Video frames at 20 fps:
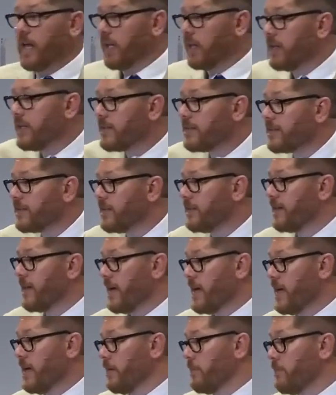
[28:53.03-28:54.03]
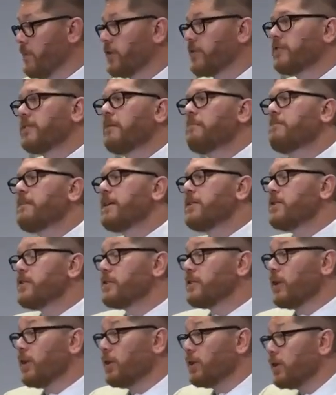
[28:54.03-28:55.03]
Listen to him. There's something
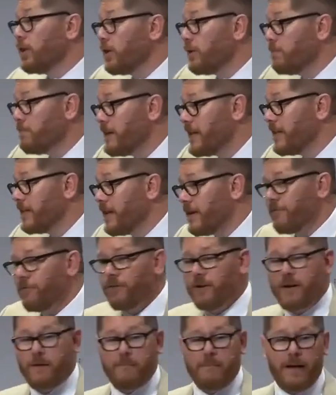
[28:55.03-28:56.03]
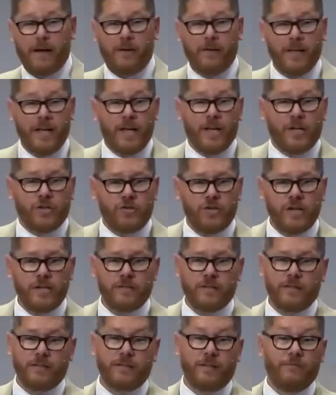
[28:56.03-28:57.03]
just a little bit different about Jesus.